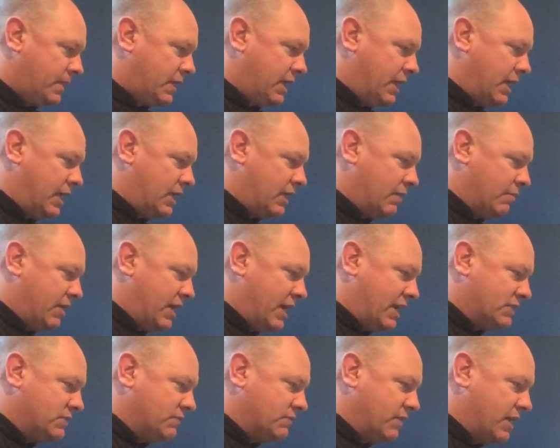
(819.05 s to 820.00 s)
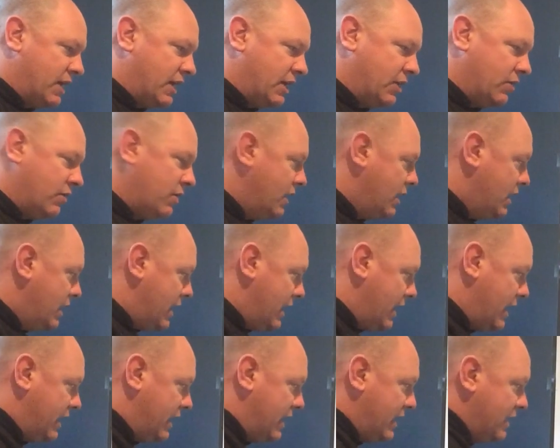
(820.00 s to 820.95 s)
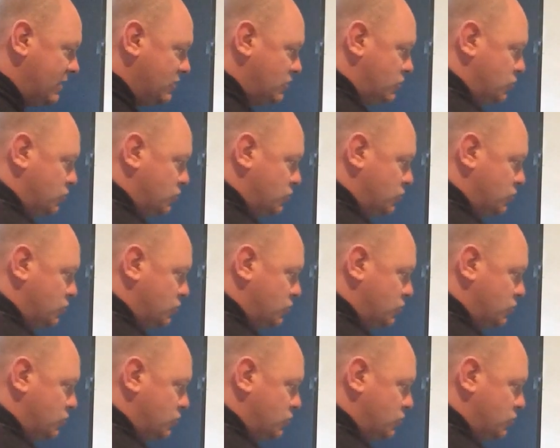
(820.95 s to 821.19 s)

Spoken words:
Okay, get my x value, and it is